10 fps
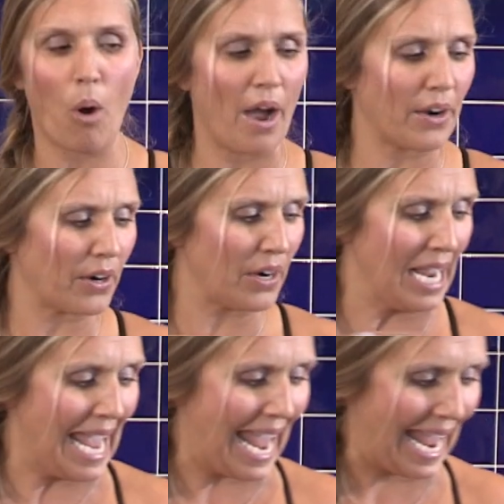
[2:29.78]
water
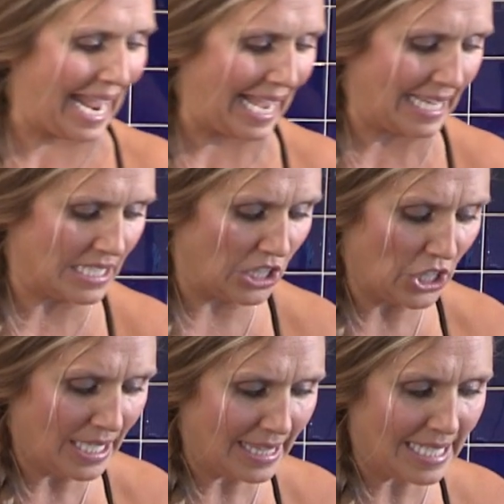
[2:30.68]
and
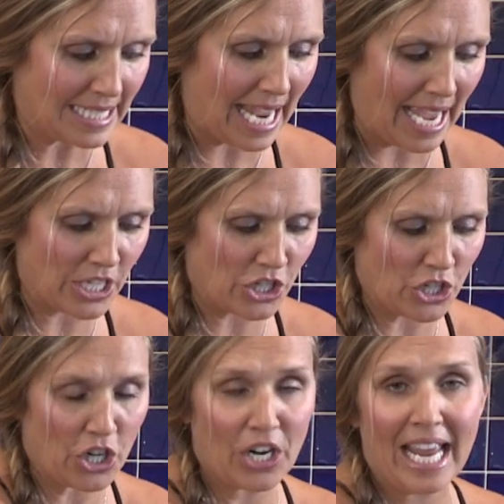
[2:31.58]
look at the
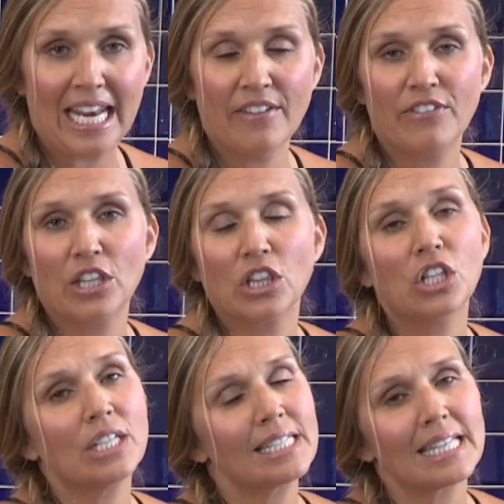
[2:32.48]
texture, and if it
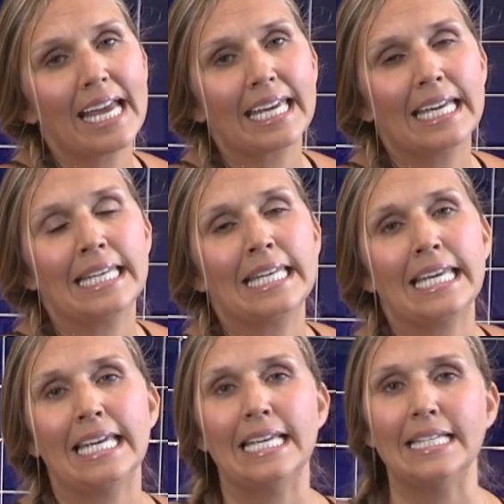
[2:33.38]
looks like it
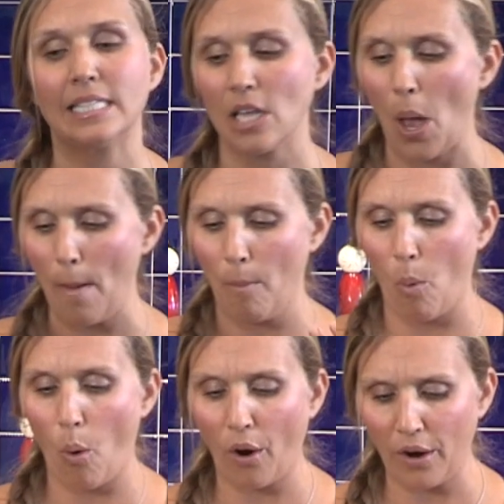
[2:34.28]
needs
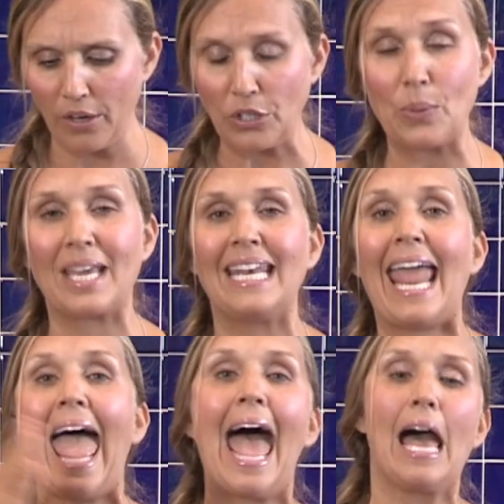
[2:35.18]
more, you
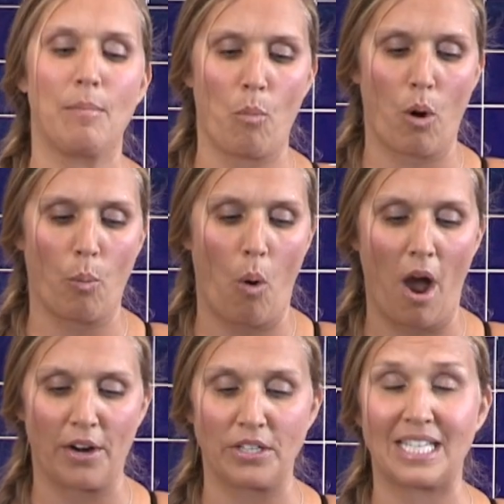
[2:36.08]
can add more
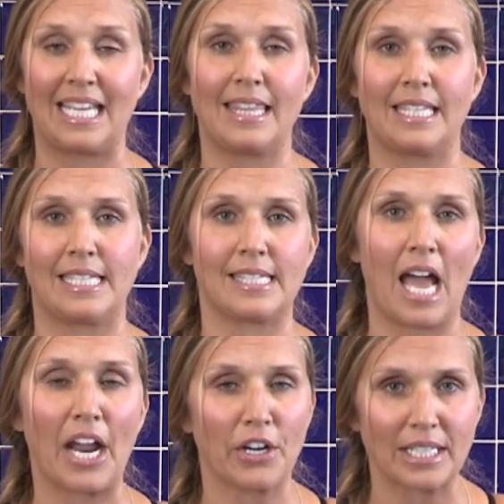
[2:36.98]
water to get the
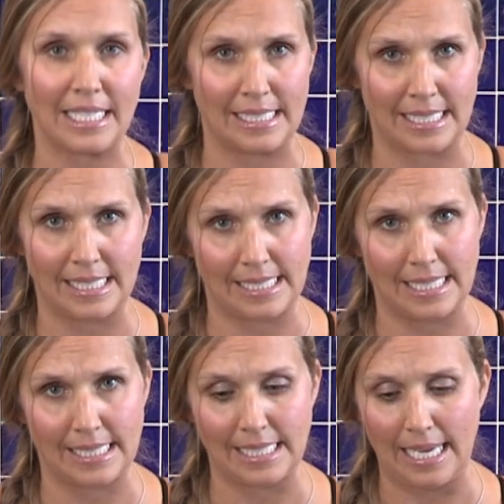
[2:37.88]
desired
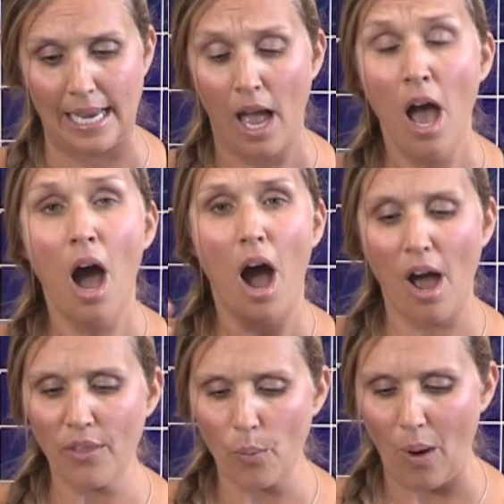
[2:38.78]
consistency.
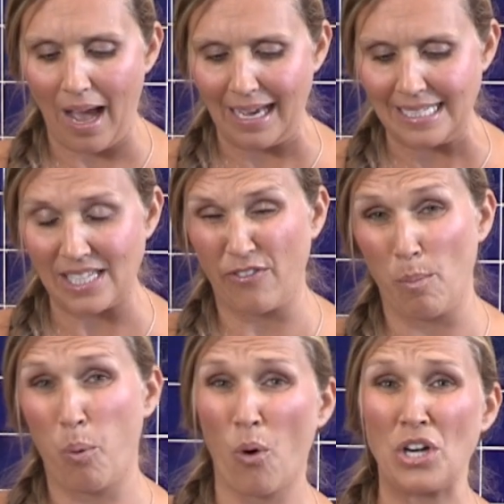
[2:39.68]
Otherwise, if
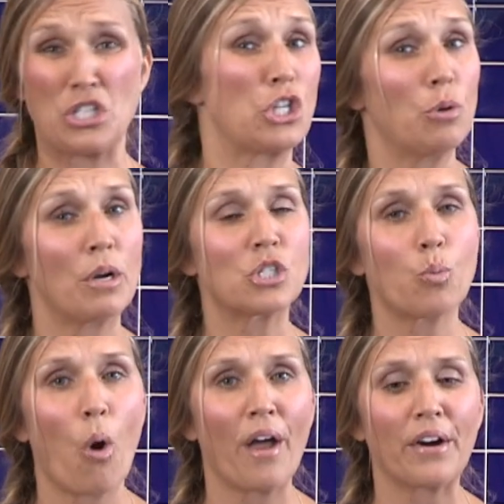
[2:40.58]
you pour in too
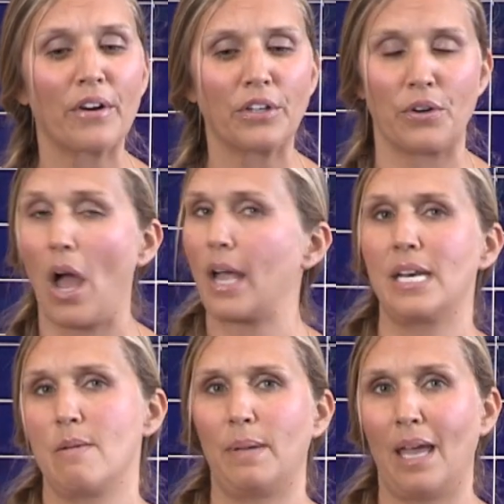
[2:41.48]
much water, you're not
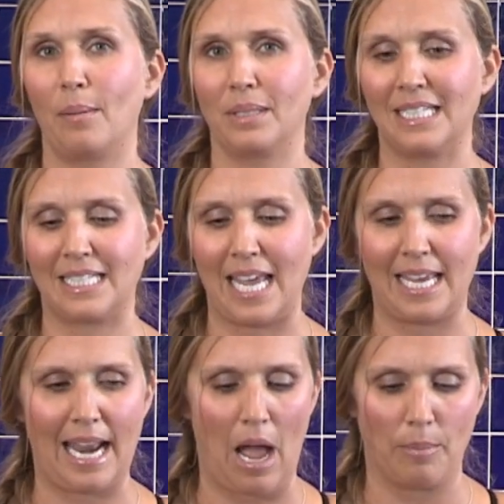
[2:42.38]
going to be able to
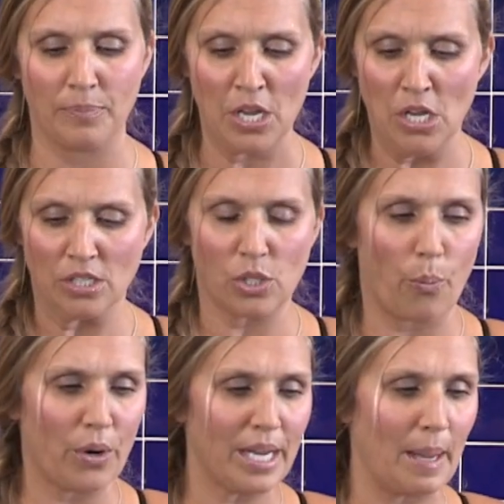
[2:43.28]
take it out. So
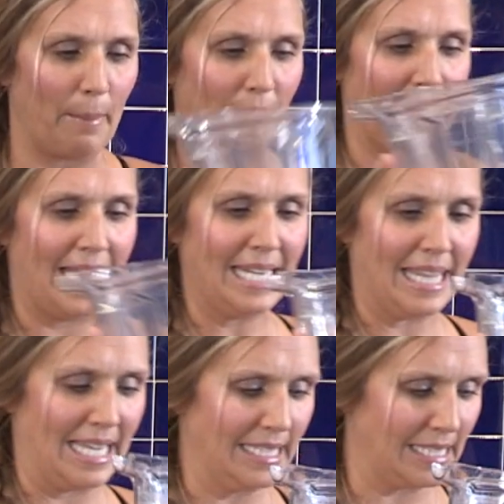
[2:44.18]
we're going to
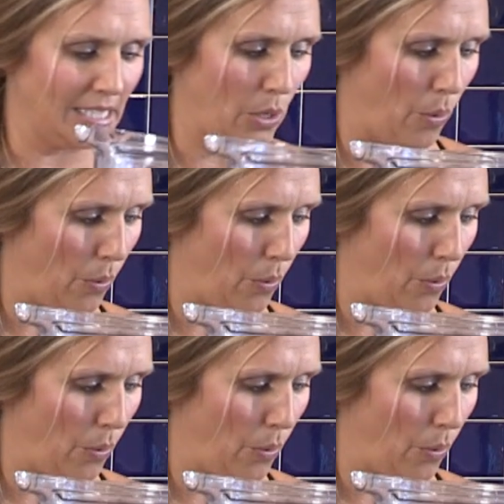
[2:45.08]
blend this